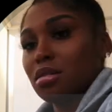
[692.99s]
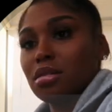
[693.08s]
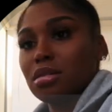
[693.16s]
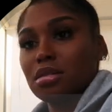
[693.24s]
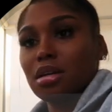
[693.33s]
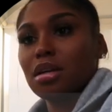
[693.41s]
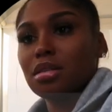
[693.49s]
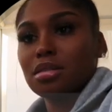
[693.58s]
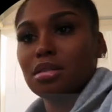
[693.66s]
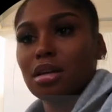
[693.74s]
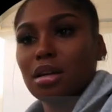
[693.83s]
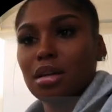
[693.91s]
he takes
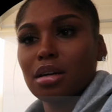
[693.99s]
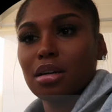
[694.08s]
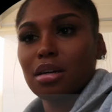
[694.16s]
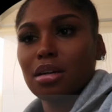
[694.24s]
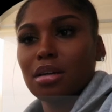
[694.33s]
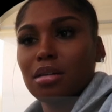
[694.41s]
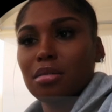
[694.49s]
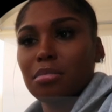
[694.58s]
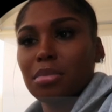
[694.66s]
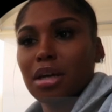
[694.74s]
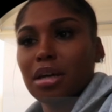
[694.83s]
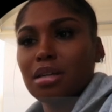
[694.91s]
that and
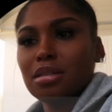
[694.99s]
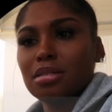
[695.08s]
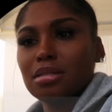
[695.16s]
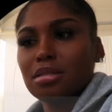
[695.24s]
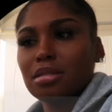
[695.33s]
pastes.